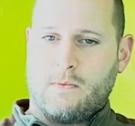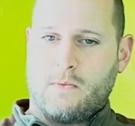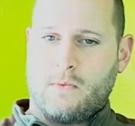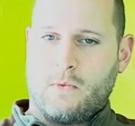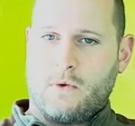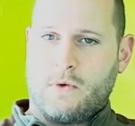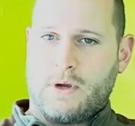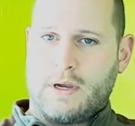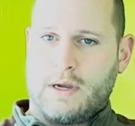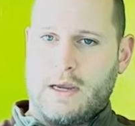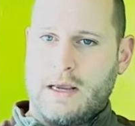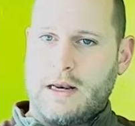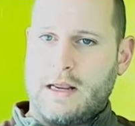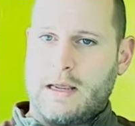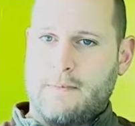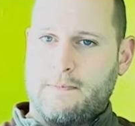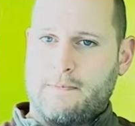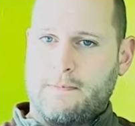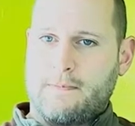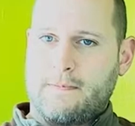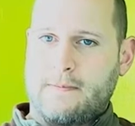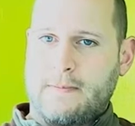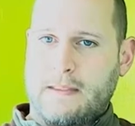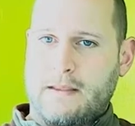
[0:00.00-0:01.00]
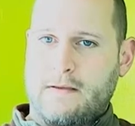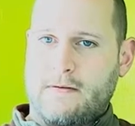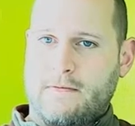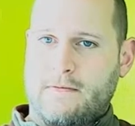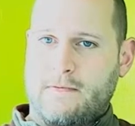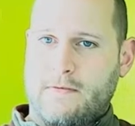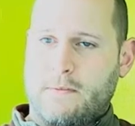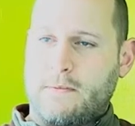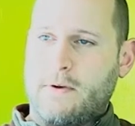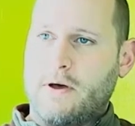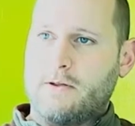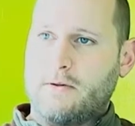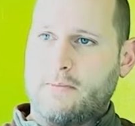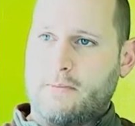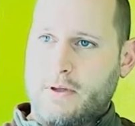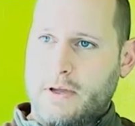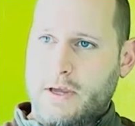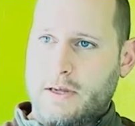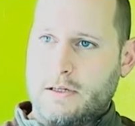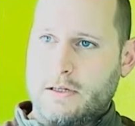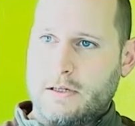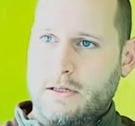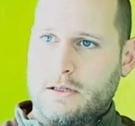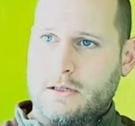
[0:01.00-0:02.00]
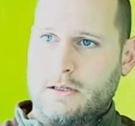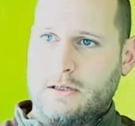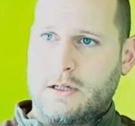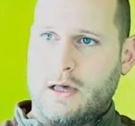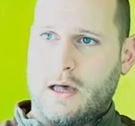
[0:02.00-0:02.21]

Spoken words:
we'll get it from other places.